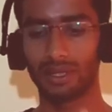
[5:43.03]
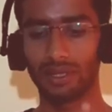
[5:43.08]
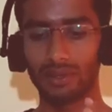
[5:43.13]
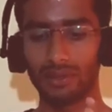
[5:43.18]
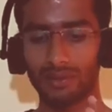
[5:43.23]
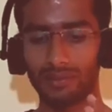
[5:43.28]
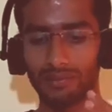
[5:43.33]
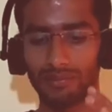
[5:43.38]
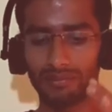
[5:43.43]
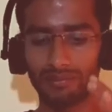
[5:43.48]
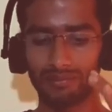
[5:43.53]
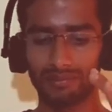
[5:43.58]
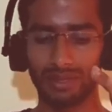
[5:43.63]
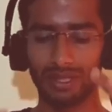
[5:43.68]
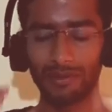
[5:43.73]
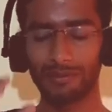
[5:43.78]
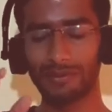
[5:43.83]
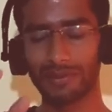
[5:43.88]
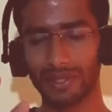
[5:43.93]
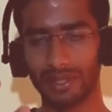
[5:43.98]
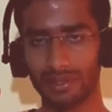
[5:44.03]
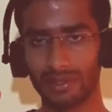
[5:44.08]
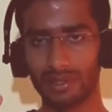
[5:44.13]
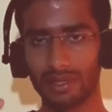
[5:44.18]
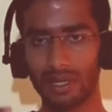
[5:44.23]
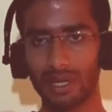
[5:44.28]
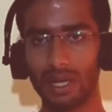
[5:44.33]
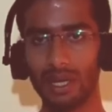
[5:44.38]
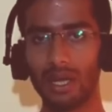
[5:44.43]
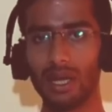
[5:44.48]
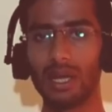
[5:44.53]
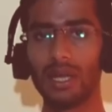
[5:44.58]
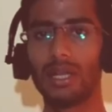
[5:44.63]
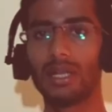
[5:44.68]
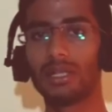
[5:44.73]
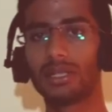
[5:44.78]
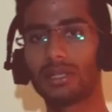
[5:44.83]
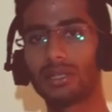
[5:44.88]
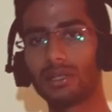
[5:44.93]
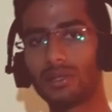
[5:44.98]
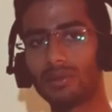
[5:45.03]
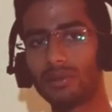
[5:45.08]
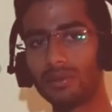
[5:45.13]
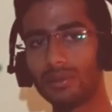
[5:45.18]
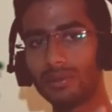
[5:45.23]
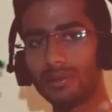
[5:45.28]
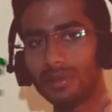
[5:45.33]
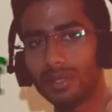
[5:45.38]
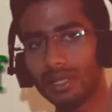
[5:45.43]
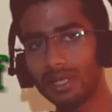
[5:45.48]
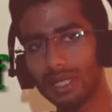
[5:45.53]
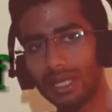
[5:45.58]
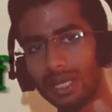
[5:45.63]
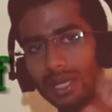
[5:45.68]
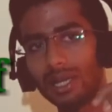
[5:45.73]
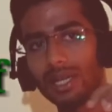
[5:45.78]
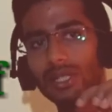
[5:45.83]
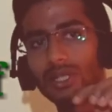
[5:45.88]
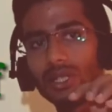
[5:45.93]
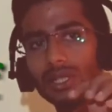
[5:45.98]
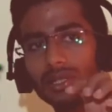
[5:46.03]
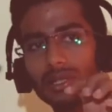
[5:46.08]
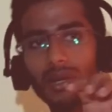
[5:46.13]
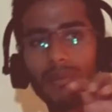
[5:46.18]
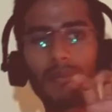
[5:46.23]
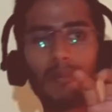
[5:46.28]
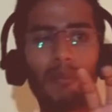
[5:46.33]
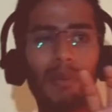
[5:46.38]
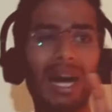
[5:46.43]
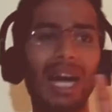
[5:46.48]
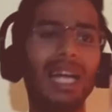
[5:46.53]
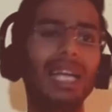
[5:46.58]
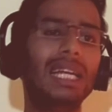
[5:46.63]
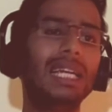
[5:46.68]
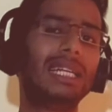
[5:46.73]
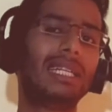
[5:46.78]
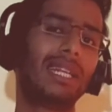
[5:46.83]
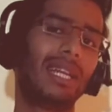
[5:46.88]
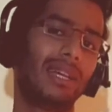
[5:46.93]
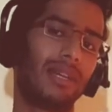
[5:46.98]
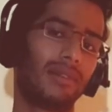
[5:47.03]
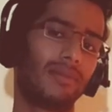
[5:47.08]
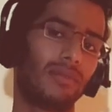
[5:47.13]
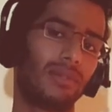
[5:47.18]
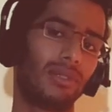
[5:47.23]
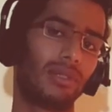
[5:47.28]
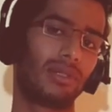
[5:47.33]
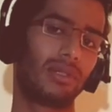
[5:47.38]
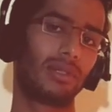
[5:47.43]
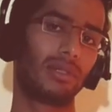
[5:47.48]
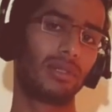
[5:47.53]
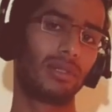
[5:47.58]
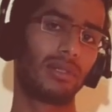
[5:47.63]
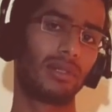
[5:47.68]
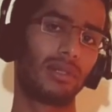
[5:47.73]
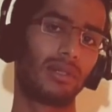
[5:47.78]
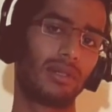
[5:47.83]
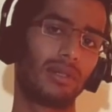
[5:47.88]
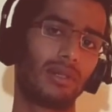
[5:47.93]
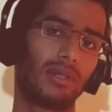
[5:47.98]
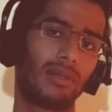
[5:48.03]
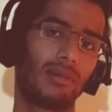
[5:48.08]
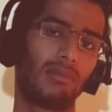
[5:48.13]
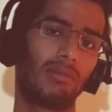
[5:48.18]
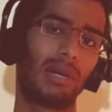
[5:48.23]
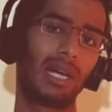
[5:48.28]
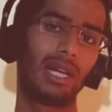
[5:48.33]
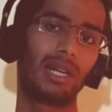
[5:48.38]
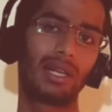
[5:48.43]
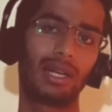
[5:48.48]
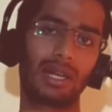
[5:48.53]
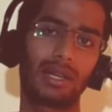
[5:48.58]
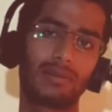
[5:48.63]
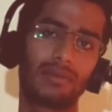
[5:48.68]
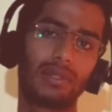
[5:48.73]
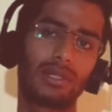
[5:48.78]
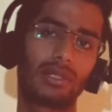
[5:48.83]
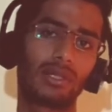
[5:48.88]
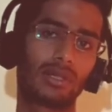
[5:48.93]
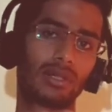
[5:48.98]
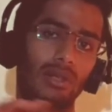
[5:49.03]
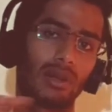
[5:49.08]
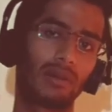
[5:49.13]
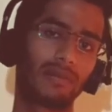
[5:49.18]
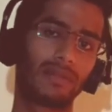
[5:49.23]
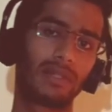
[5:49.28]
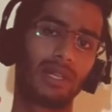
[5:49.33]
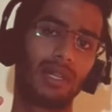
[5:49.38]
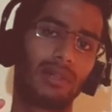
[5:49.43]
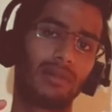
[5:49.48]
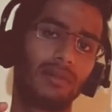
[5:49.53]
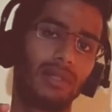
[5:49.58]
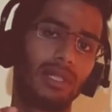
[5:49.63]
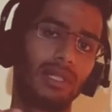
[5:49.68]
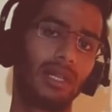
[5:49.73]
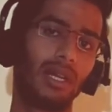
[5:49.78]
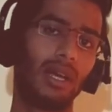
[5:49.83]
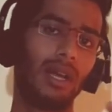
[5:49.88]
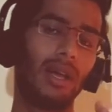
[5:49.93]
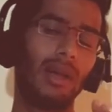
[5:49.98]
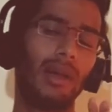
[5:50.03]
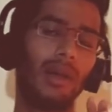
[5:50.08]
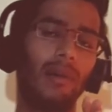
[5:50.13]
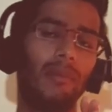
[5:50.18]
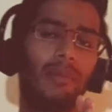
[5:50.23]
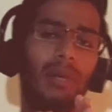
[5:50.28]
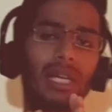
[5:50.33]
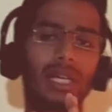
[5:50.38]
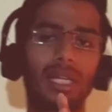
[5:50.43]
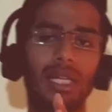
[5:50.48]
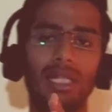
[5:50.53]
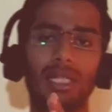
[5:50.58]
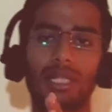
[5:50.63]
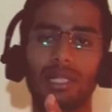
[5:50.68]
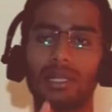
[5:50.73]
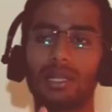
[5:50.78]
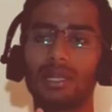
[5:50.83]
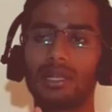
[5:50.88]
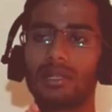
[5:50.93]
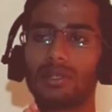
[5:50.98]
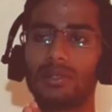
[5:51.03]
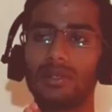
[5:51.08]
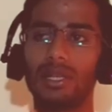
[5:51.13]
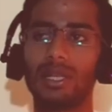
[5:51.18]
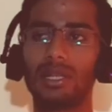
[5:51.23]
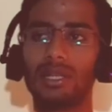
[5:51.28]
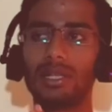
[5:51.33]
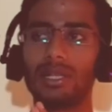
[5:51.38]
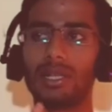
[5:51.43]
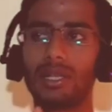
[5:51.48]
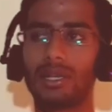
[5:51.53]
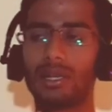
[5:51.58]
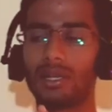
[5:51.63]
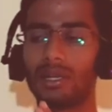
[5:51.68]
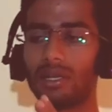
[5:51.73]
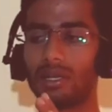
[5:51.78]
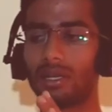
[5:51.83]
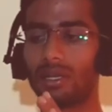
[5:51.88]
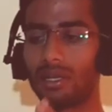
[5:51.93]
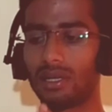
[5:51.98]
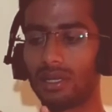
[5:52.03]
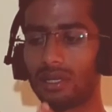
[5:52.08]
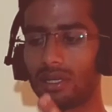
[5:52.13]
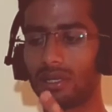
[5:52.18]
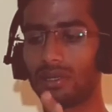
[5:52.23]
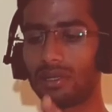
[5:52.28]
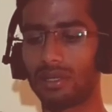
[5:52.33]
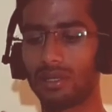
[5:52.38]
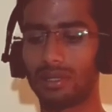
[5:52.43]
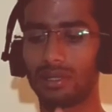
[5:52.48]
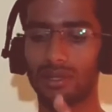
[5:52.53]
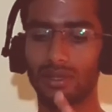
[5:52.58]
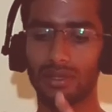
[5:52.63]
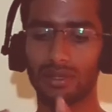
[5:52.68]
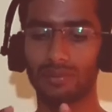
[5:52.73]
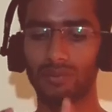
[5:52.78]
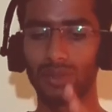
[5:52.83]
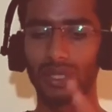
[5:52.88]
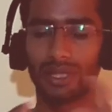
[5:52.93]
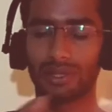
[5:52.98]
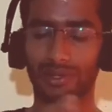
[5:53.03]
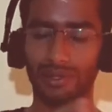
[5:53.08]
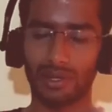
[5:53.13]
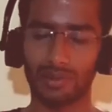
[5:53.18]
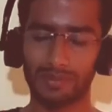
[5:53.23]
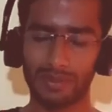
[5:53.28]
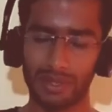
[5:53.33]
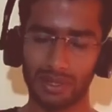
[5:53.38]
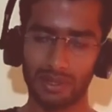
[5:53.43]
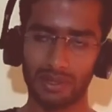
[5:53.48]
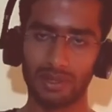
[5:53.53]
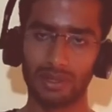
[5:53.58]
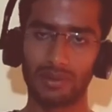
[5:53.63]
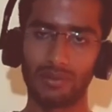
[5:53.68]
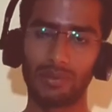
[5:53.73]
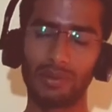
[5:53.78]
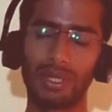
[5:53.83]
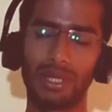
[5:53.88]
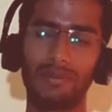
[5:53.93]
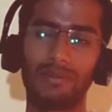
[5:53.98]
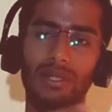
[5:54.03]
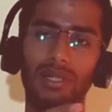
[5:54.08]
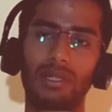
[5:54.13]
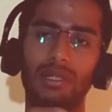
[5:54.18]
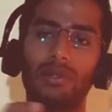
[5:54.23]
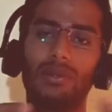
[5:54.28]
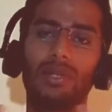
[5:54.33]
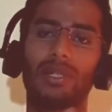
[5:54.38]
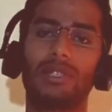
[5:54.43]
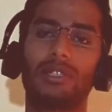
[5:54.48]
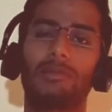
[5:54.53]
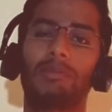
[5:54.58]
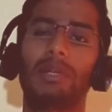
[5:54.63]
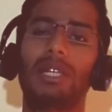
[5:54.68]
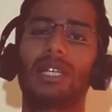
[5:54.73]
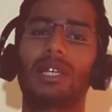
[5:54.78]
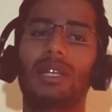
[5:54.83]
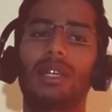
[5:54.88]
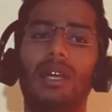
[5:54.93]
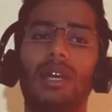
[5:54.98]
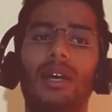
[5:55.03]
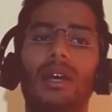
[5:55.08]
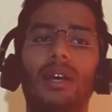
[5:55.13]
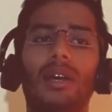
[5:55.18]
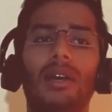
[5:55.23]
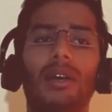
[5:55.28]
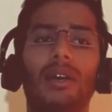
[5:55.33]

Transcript: you know, difference. So English is a mild language. Mild language, soft language. Make it real, real soft whenever you are speaking.